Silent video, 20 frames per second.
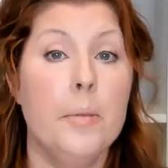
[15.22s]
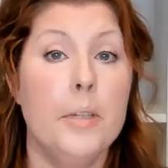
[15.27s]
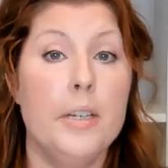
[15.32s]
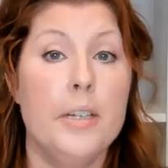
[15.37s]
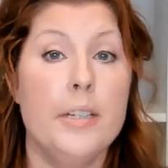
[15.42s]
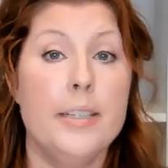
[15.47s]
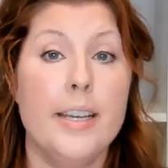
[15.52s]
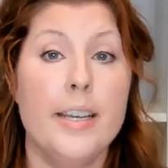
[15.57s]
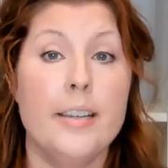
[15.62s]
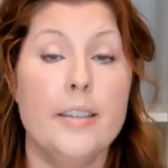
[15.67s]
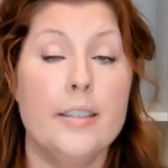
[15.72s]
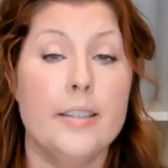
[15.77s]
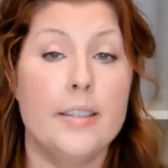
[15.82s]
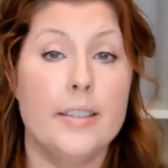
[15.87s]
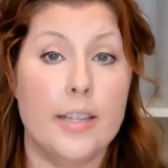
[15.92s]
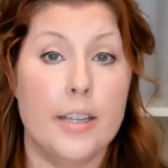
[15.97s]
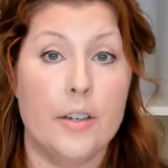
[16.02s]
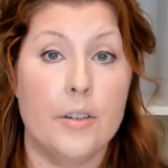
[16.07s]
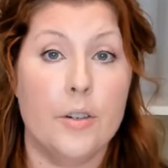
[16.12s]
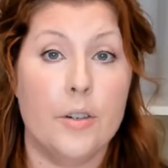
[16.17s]
going to take
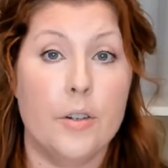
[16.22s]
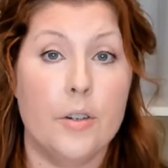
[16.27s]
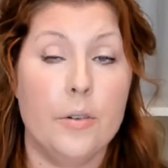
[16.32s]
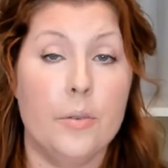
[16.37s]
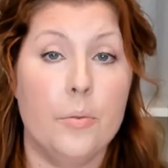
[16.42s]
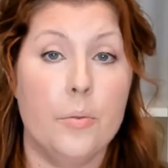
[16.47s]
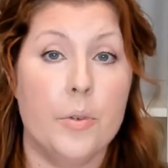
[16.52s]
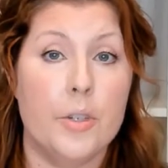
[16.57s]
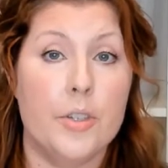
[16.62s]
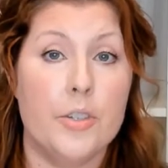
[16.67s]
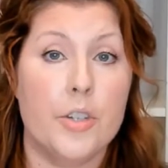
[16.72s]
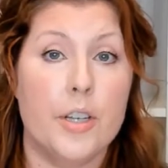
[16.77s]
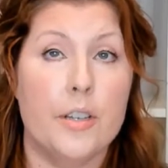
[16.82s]
Cedar, which